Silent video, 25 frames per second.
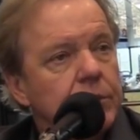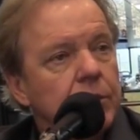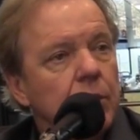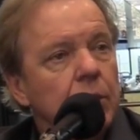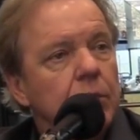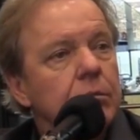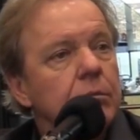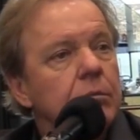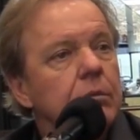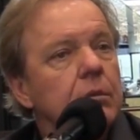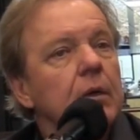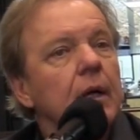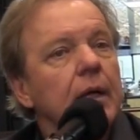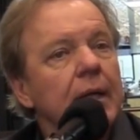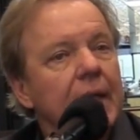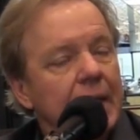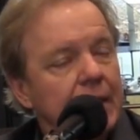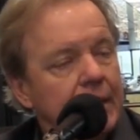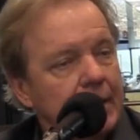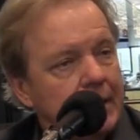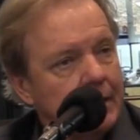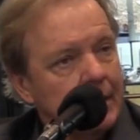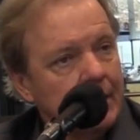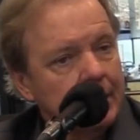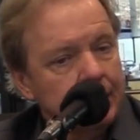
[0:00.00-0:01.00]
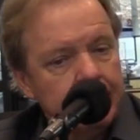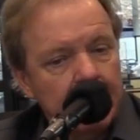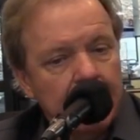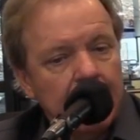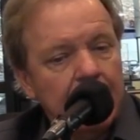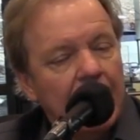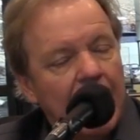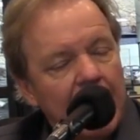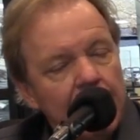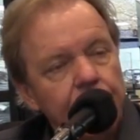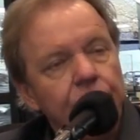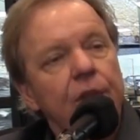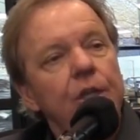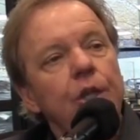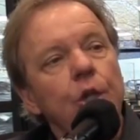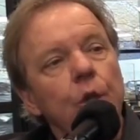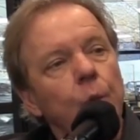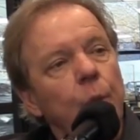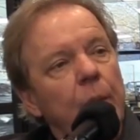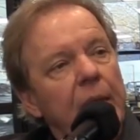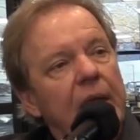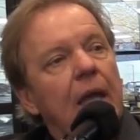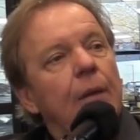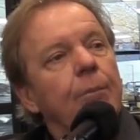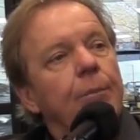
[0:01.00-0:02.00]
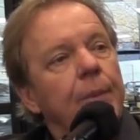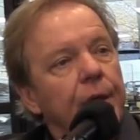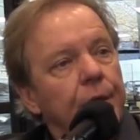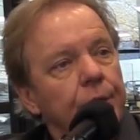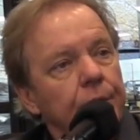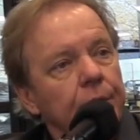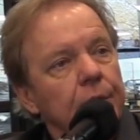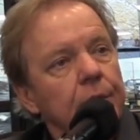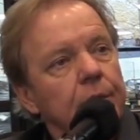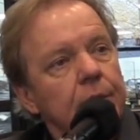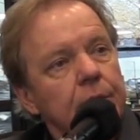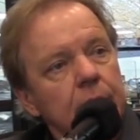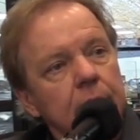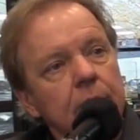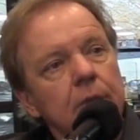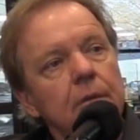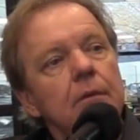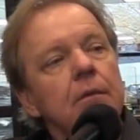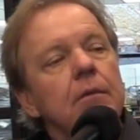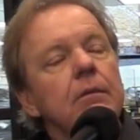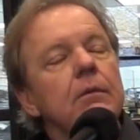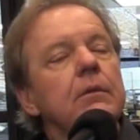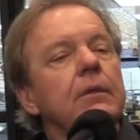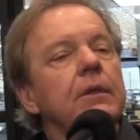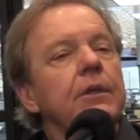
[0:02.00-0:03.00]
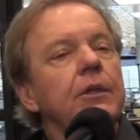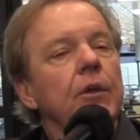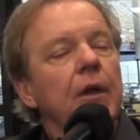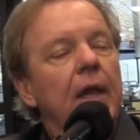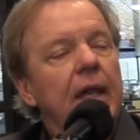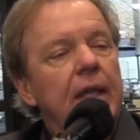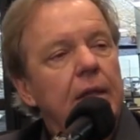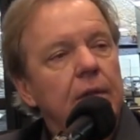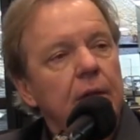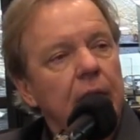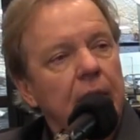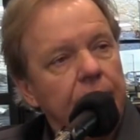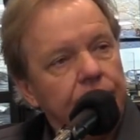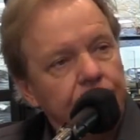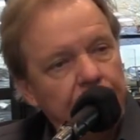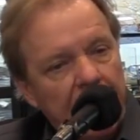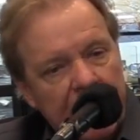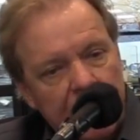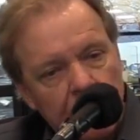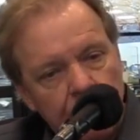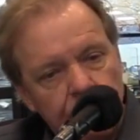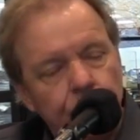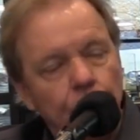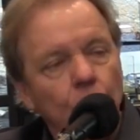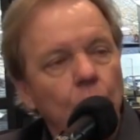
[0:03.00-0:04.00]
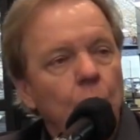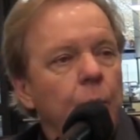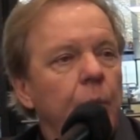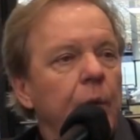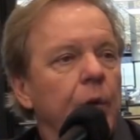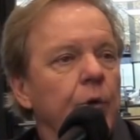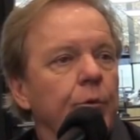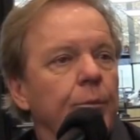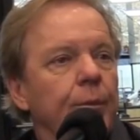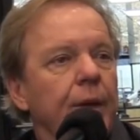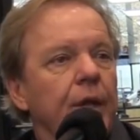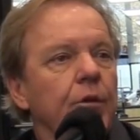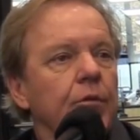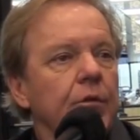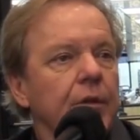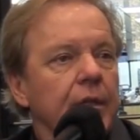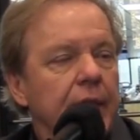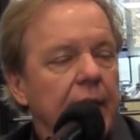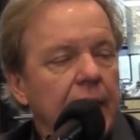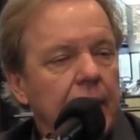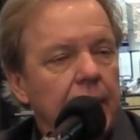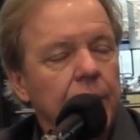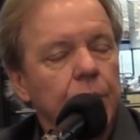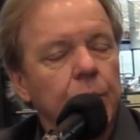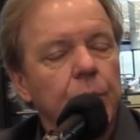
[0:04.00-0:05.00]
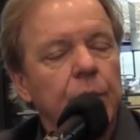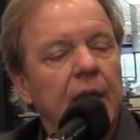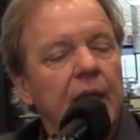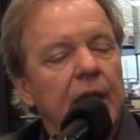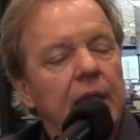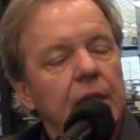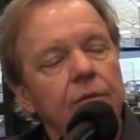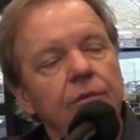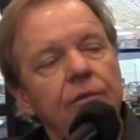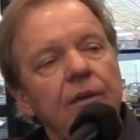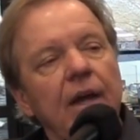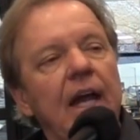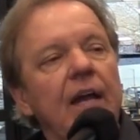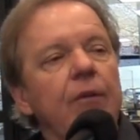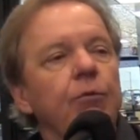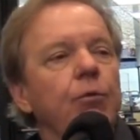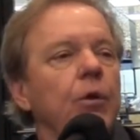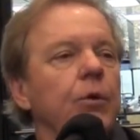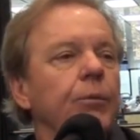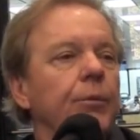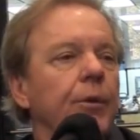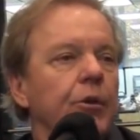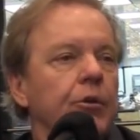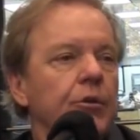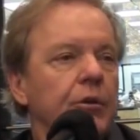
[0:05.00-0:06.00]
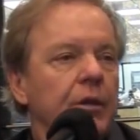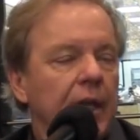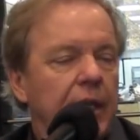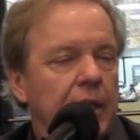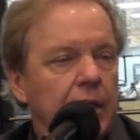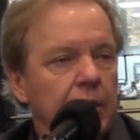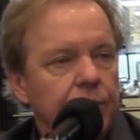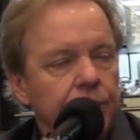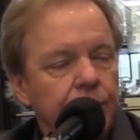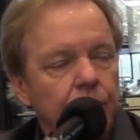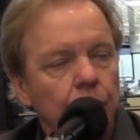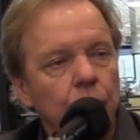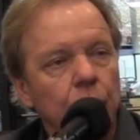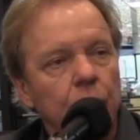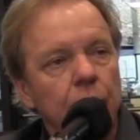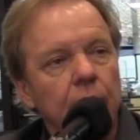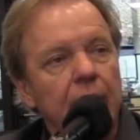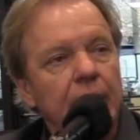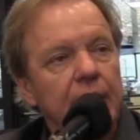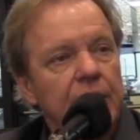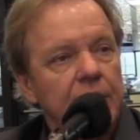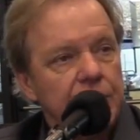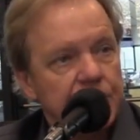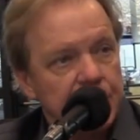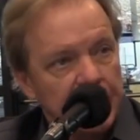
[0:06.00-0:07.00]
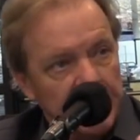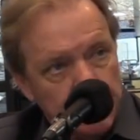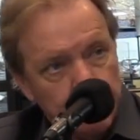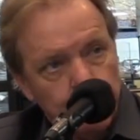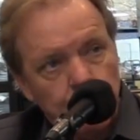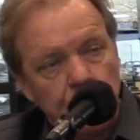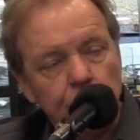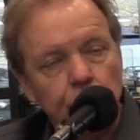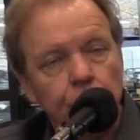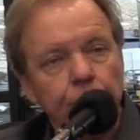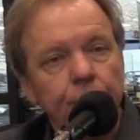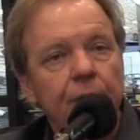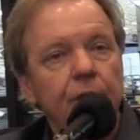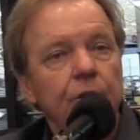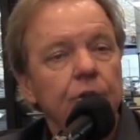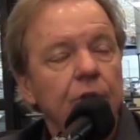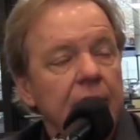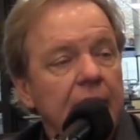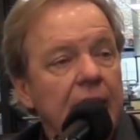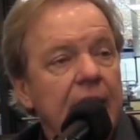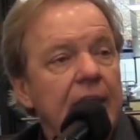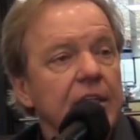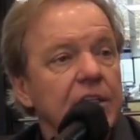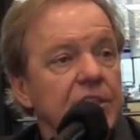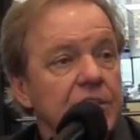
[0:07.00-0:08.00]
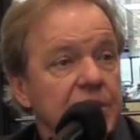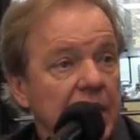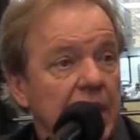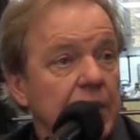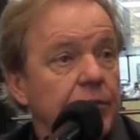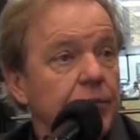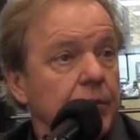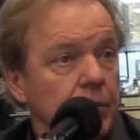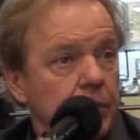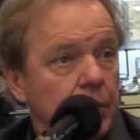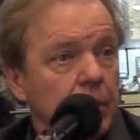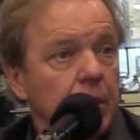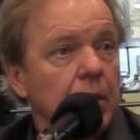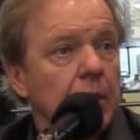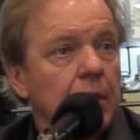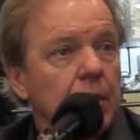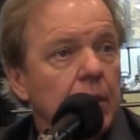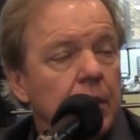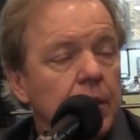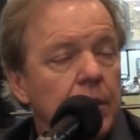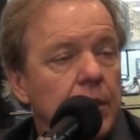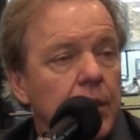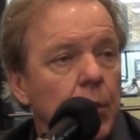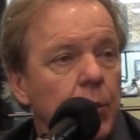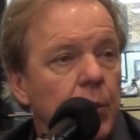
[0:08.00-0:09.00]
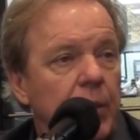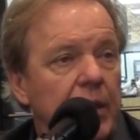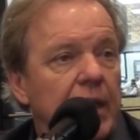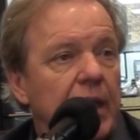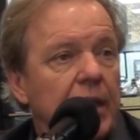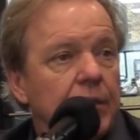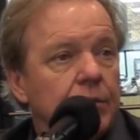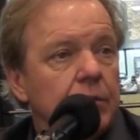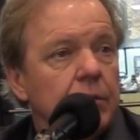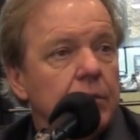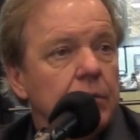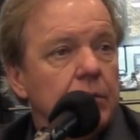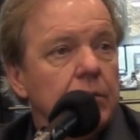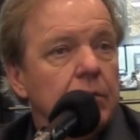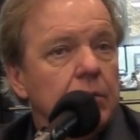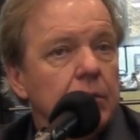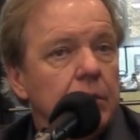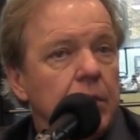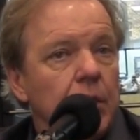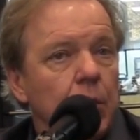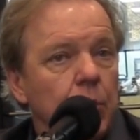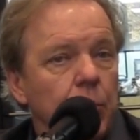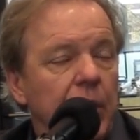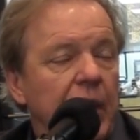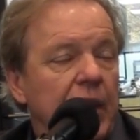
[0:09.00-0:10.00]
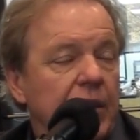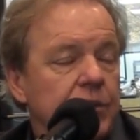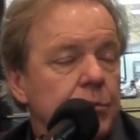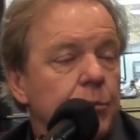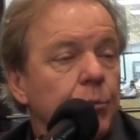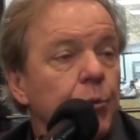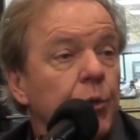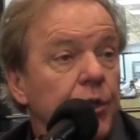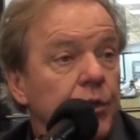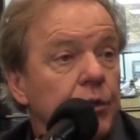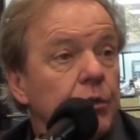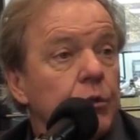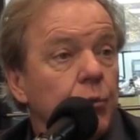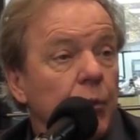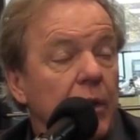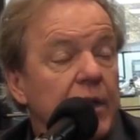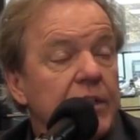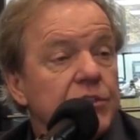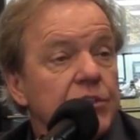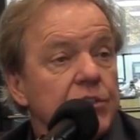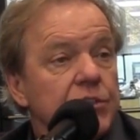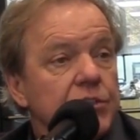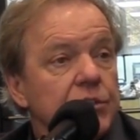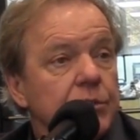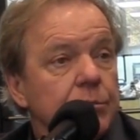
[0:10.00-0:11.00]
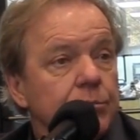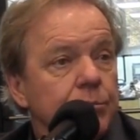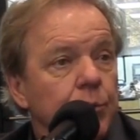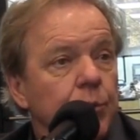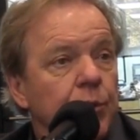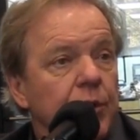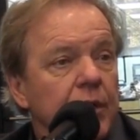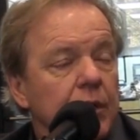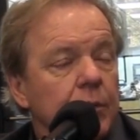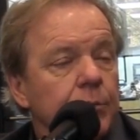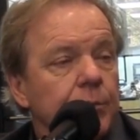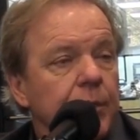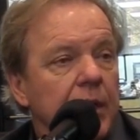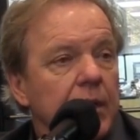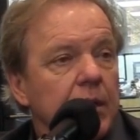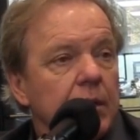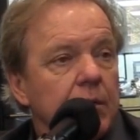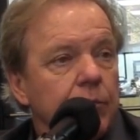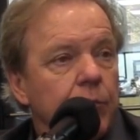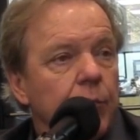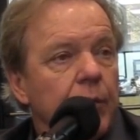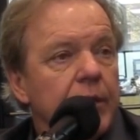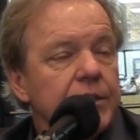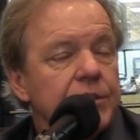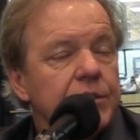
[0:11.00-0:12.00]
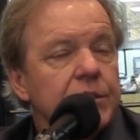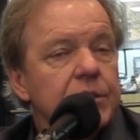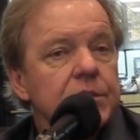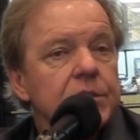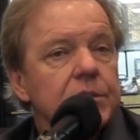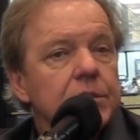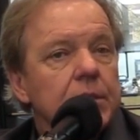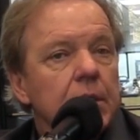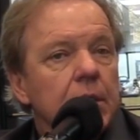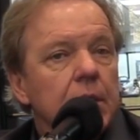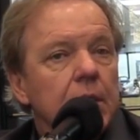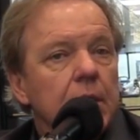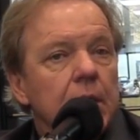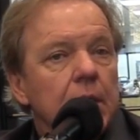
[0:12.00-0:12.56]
So, again, every year we got better. 84, we were better than 83. 85, we were better than 84. 86, we were better. And 87, we had some pretty good races, some pretty competitive races.